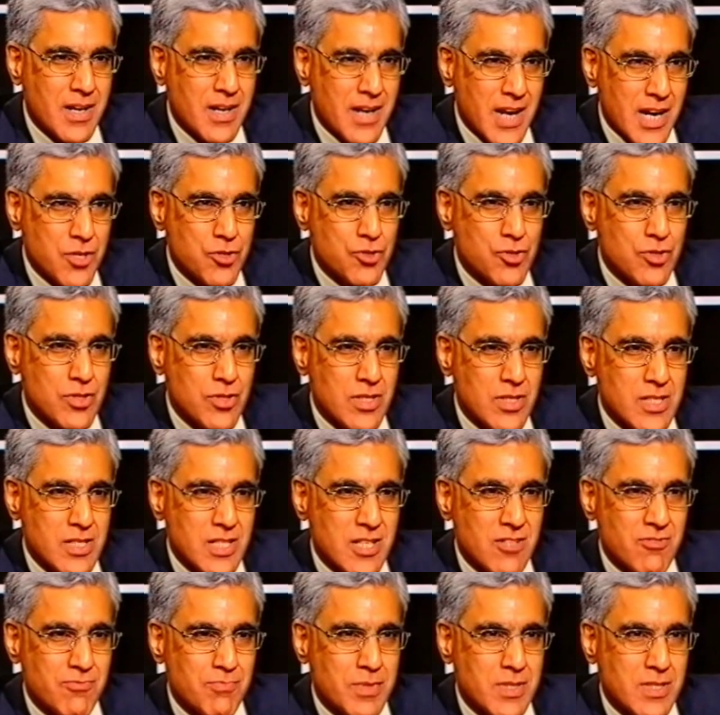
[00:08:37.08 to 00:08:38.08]
a
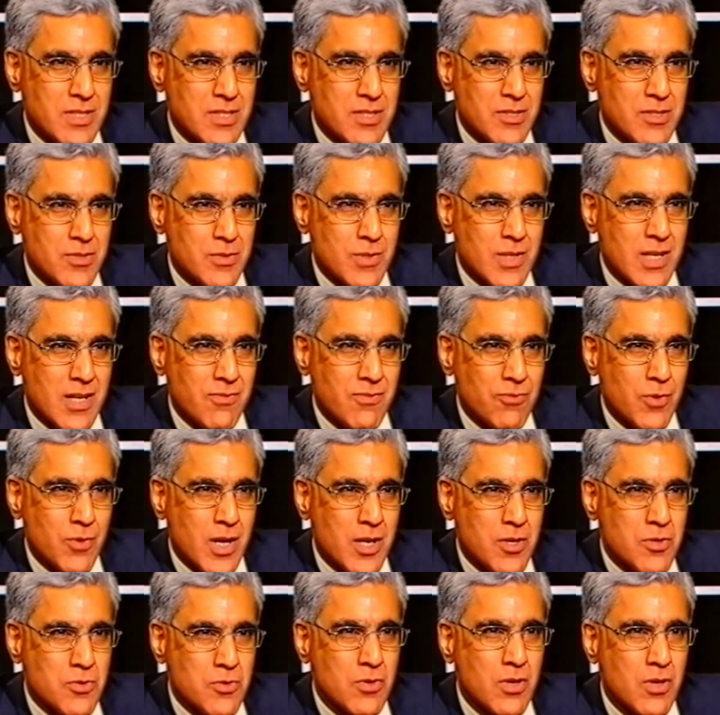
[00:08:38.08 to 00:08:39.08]
naturally tough person, or have
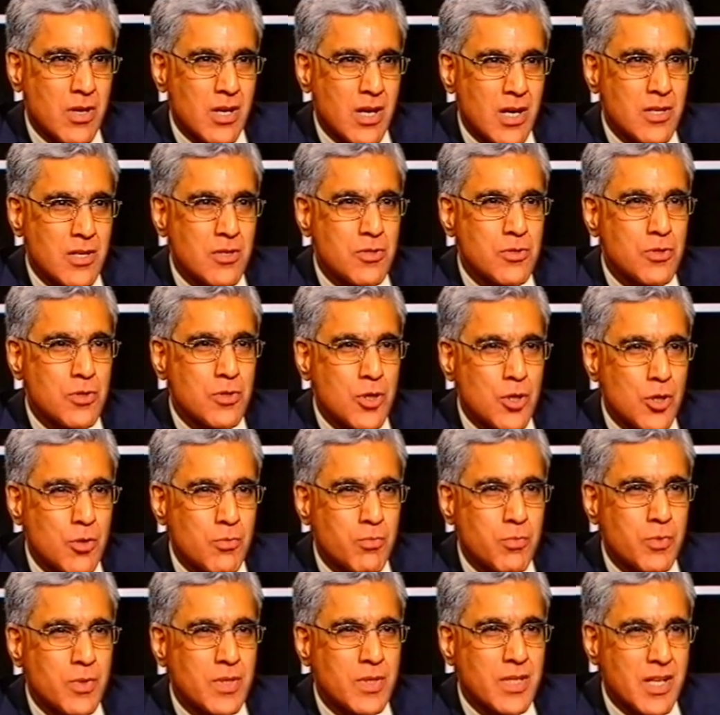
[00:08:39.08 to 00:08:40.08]
you had to learn to
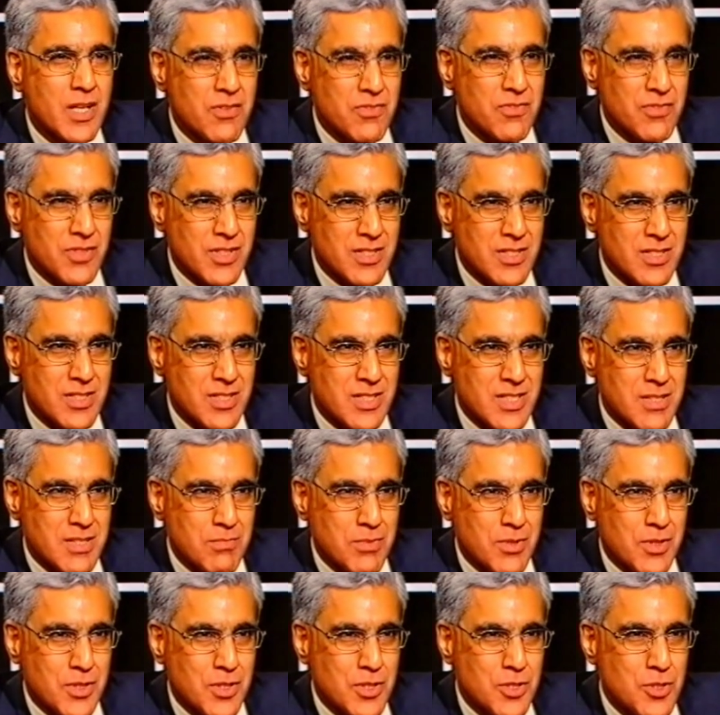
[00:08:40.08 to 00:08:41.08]
cope with
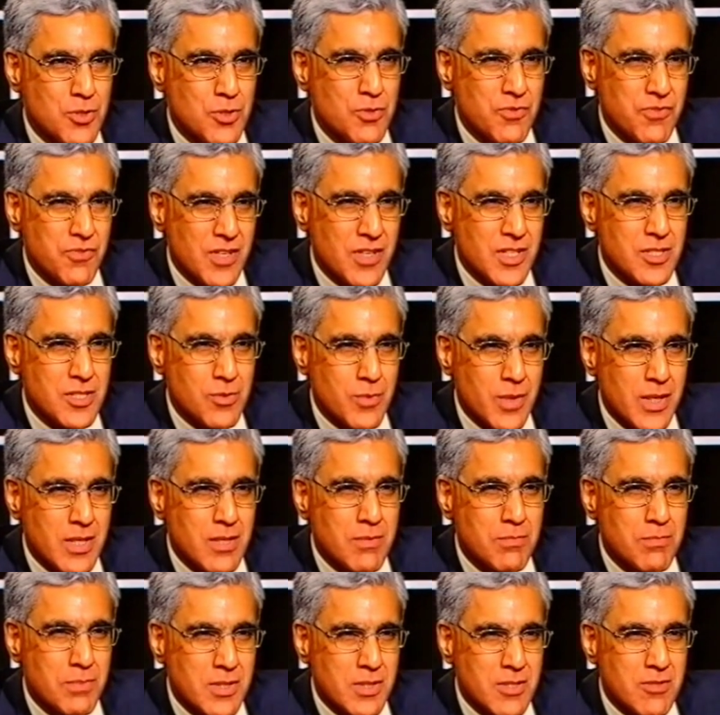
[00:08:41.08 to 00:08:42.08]
adversity? Because you faced
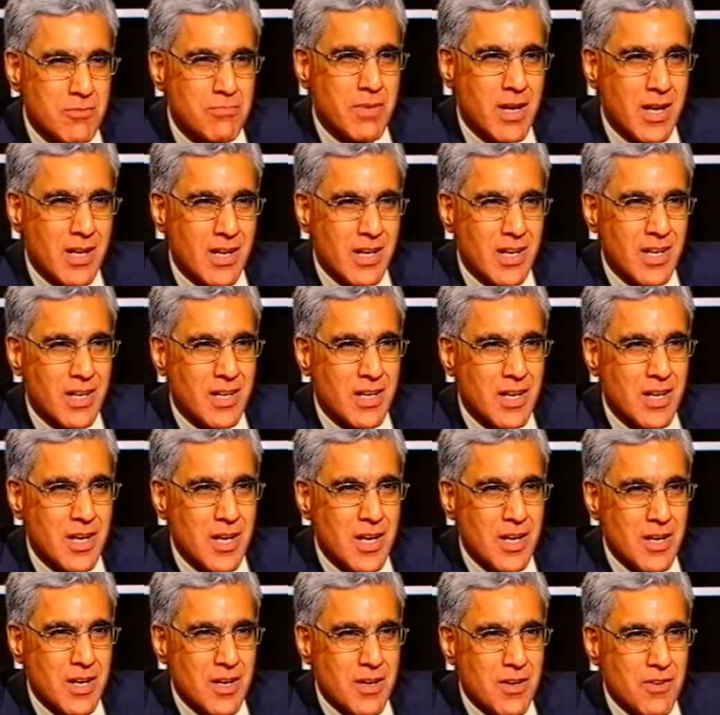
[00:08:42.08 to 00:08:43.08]
quite a bit of bad luck
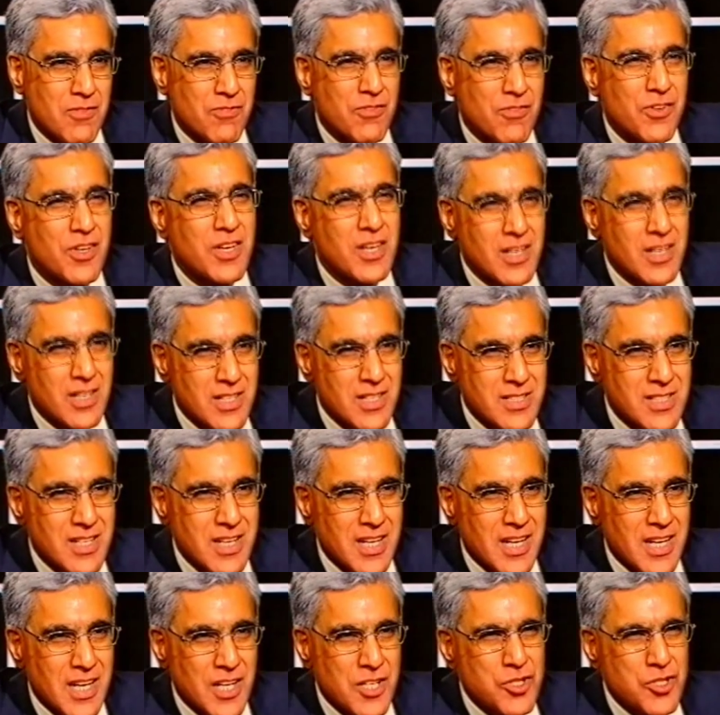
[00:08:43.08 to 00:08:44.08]
for
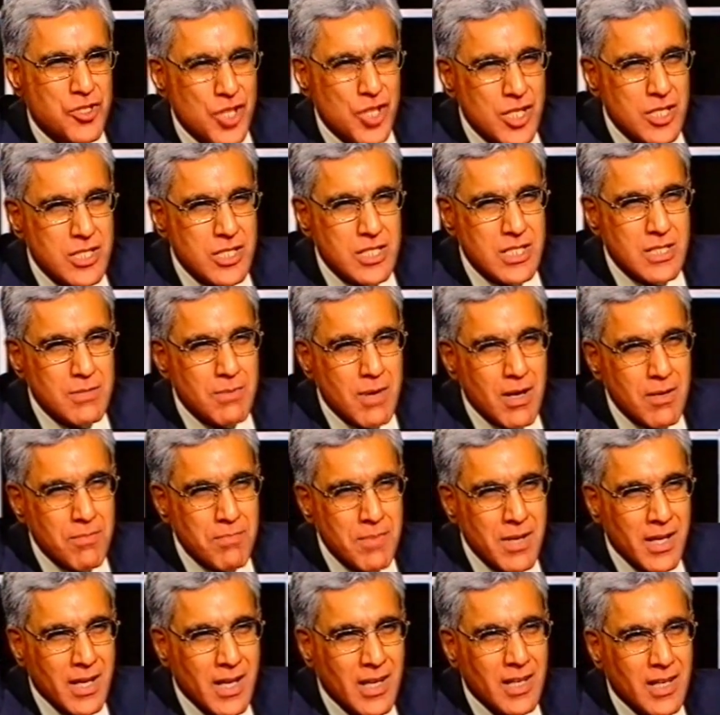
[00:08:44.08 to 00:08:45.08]
years in just
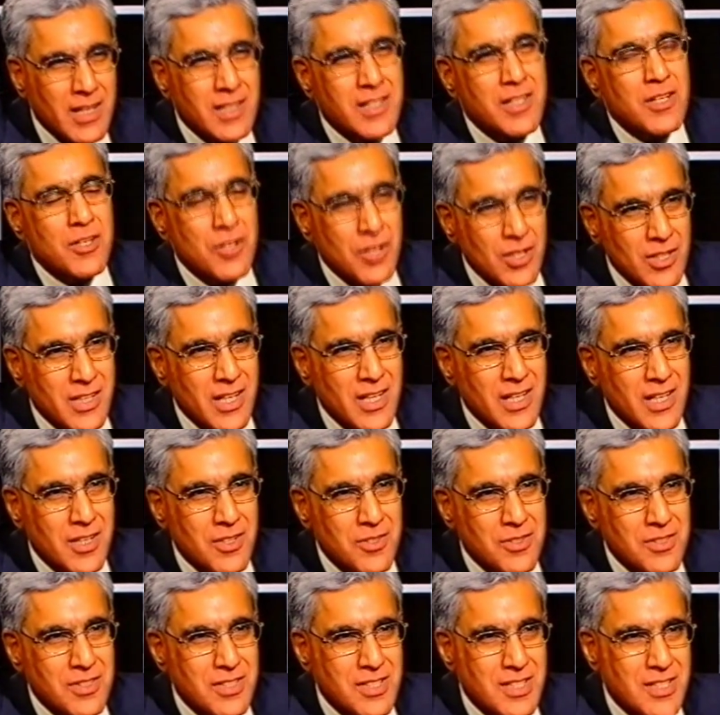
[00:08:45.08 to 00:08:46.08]
about making it and not
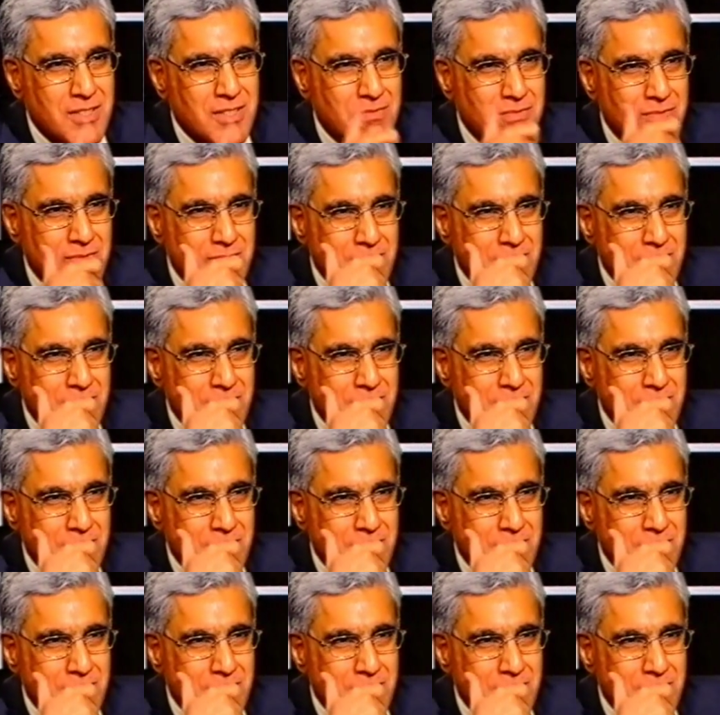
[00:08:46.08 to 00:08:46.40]
getting into the. Team.